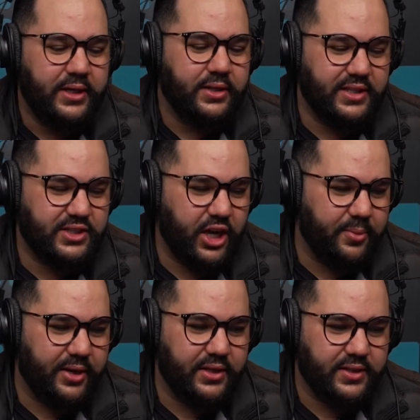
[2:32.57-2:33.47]
Let's talk
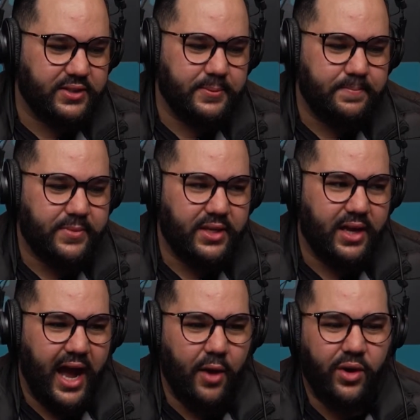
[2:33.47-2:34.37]
about this.
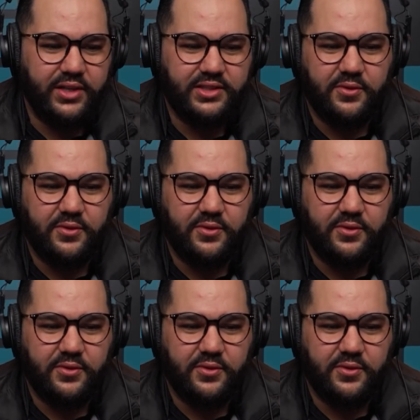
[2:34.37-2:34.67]
I want